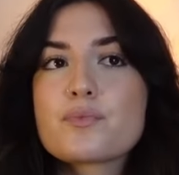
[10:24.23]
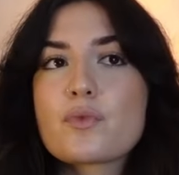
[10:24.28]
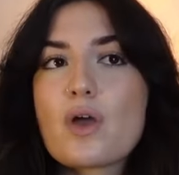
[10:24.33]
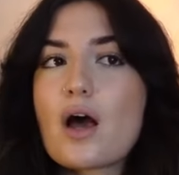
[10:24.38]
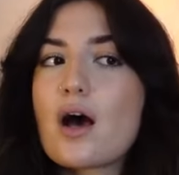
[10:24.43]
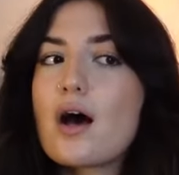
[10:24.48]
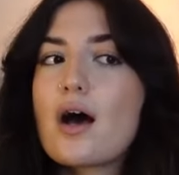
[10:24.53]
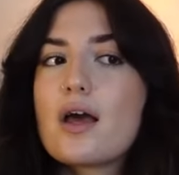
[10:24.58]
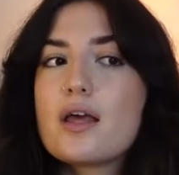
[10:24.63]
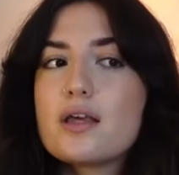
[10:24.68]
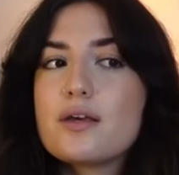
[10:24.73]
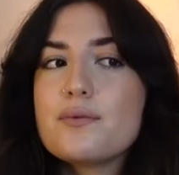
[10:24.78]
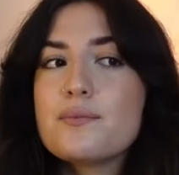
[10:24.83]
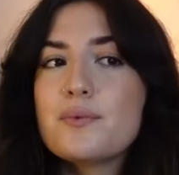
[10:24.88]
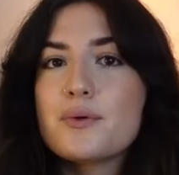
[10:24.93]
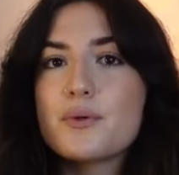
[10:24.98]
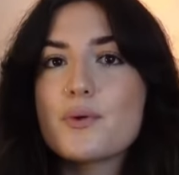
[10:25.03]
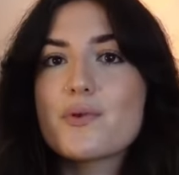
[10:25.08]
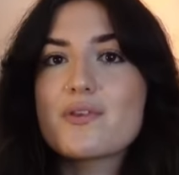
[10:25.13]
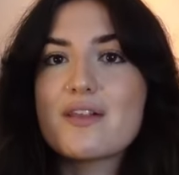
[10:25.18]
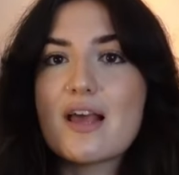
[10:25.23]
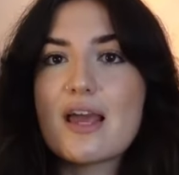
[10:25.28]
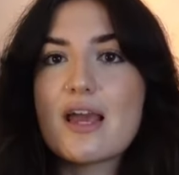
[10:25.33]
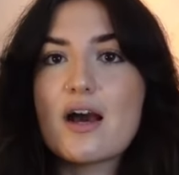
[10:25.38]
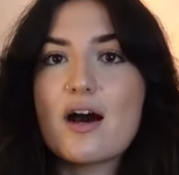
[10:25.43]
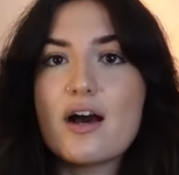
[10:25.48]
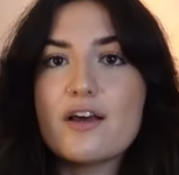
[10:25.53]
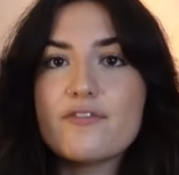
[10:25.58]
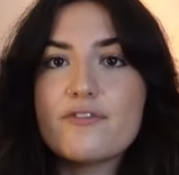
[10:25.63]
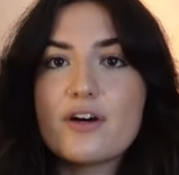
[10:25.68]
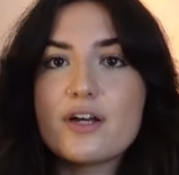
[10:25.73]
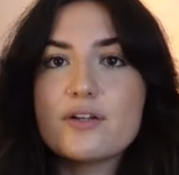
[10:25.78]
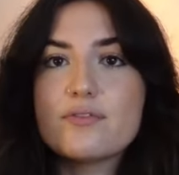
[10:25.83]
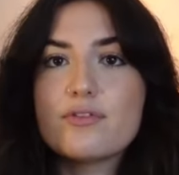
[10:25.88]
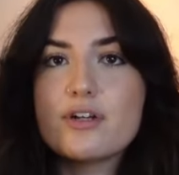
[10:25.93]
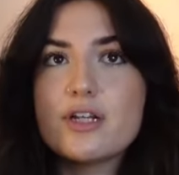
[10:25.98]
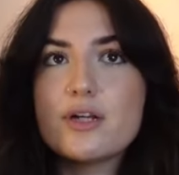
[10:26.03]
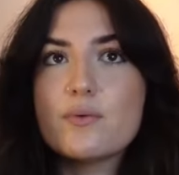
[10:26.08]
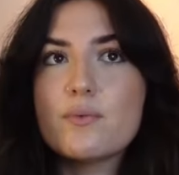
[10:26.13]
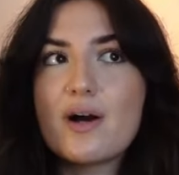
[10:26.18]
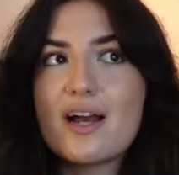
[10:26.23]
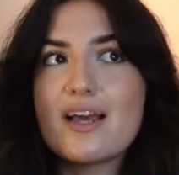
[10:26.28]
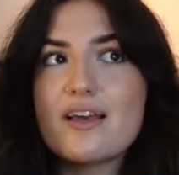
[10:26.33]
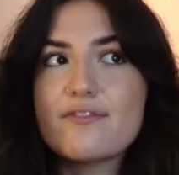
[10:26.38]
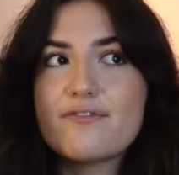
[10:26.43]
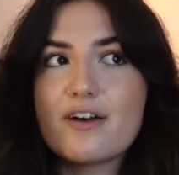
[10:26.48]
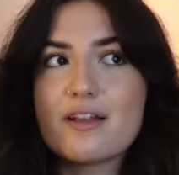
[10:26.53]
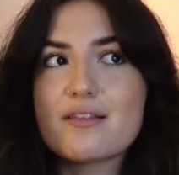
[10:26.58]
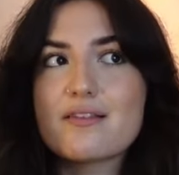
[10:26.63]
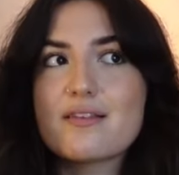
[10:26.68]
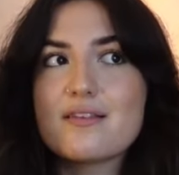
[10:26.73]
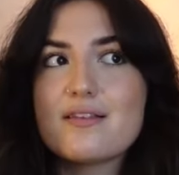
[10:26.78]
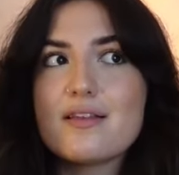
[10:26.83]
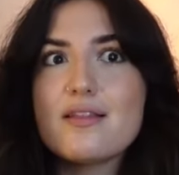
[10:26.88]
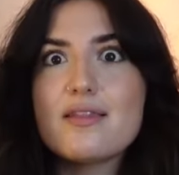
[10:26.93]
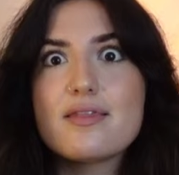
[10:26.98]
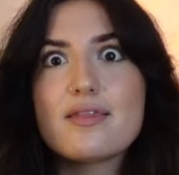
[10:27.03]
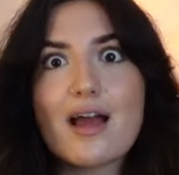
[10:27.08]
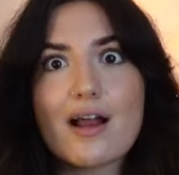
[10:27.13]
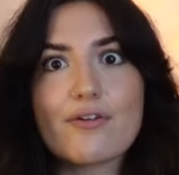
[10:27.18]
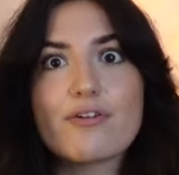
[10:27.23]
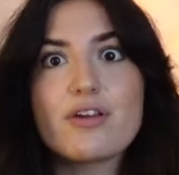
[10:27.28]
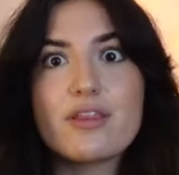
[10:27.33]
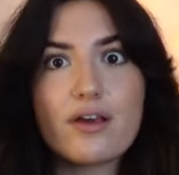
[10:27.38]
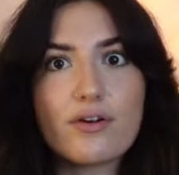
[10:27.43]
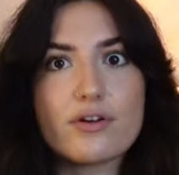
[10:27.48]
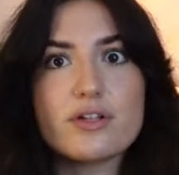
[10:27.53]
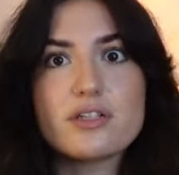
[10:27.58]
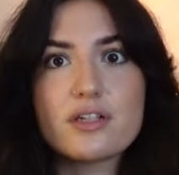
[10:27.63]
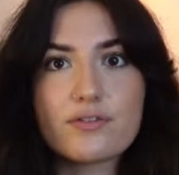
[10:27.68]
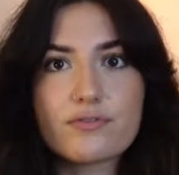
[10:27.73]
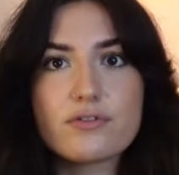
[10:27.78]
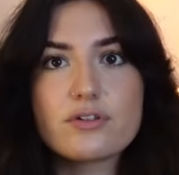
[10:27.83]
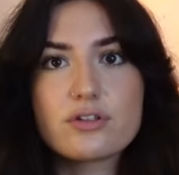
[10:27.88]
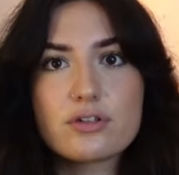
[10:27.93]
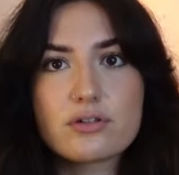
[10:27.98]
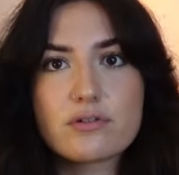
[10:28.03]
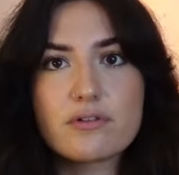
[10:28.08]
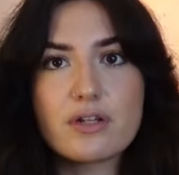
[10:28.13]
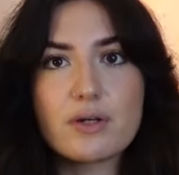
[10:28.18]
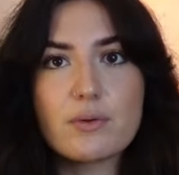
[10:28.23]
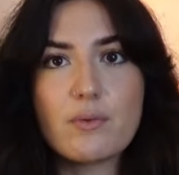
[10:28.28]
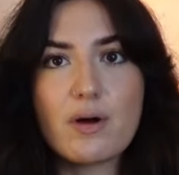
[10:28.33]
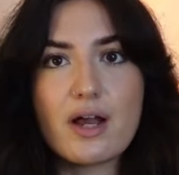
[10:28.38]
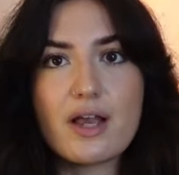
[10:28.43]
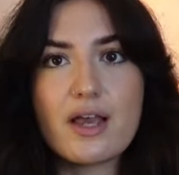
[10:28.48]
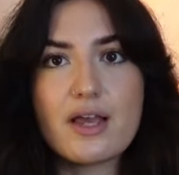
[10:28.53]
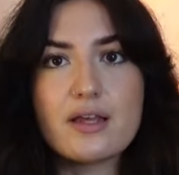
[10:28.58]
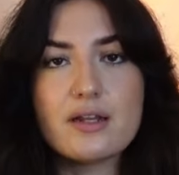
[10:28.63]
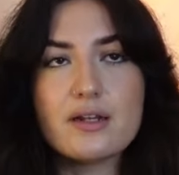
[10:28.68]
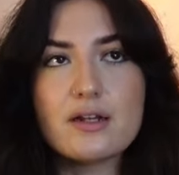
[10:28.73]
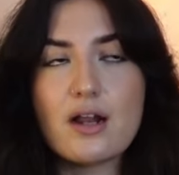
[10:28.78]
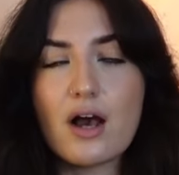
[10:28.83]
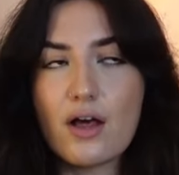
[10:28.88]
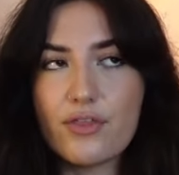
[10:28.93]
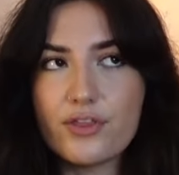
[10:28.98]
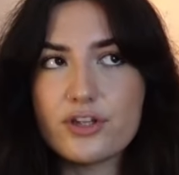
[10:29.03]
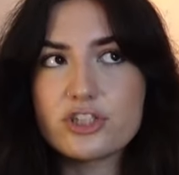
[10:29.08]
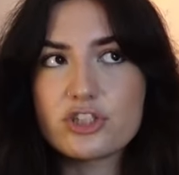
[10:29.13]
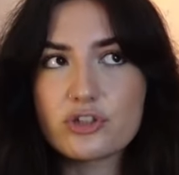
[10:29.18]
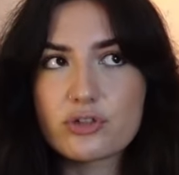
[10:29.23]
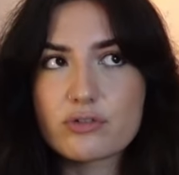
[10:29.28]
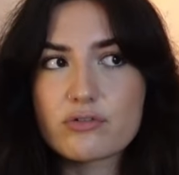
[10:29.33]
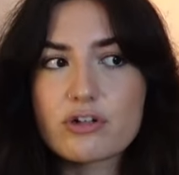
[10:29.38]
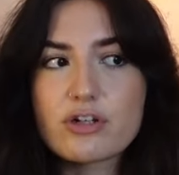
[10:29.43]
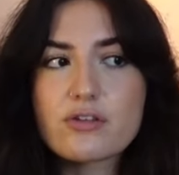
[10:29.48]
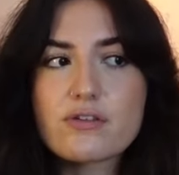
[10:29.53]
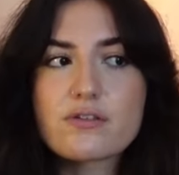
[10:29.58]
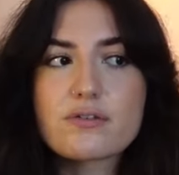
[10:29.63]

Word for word: I will say I find reading YA fantasy very, very different to reading YA in other genres.